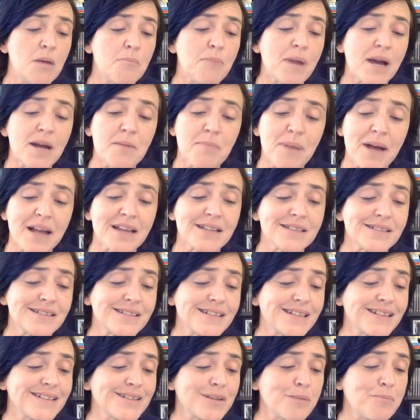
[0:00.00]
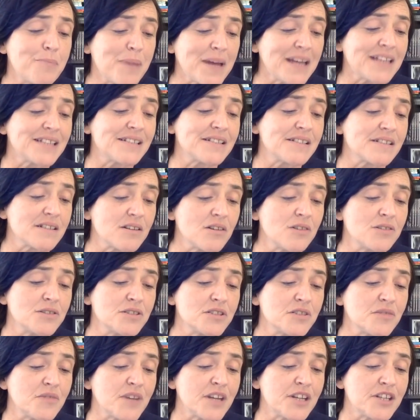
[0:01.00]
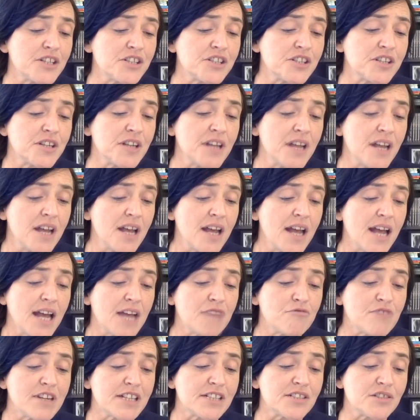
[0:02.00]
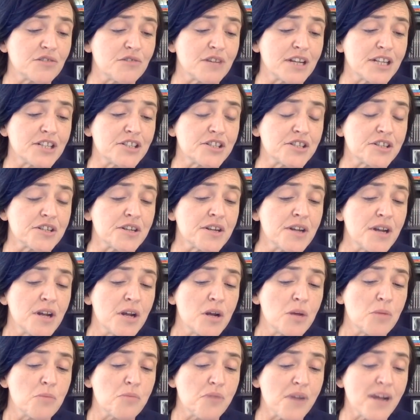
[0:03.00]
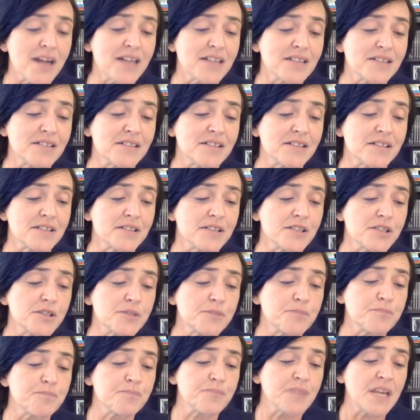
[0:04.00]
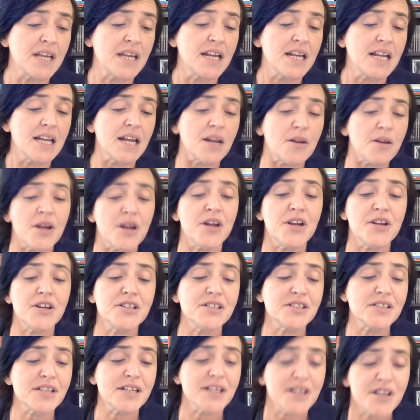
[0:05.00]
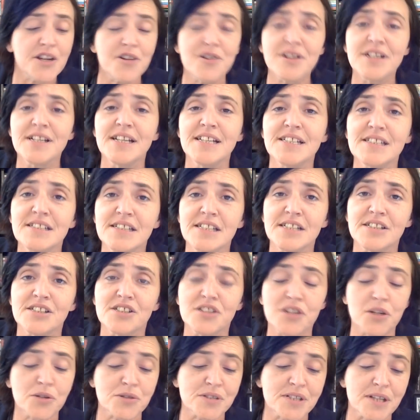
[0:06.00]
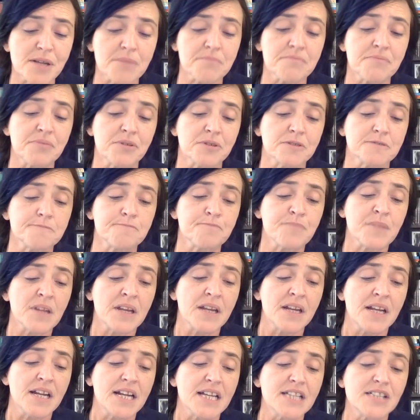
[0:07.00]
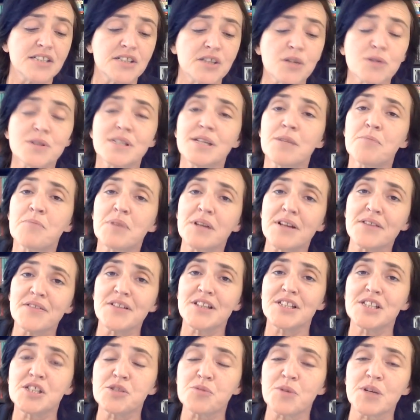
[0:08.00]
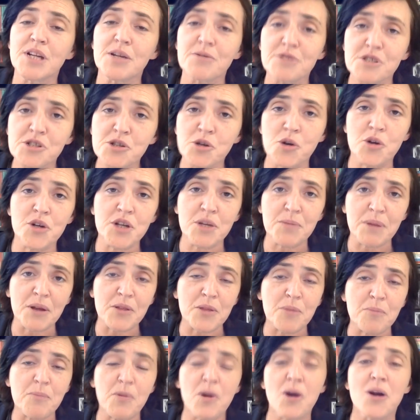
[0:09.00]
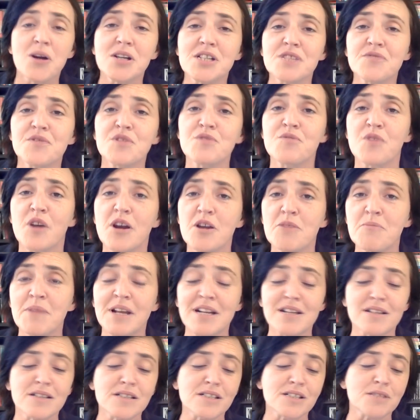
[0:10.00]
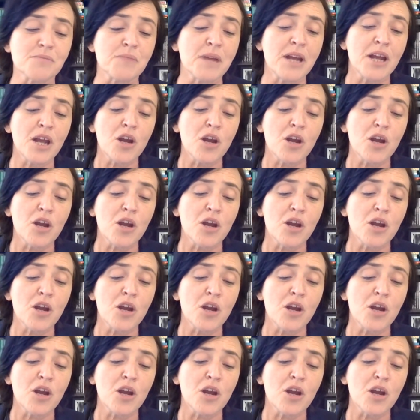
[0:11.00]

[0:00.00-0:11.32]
by balancing the best conservation and restoration practices. It's so simple. It's so simple, and this is what I was talking about, the part of environmentalism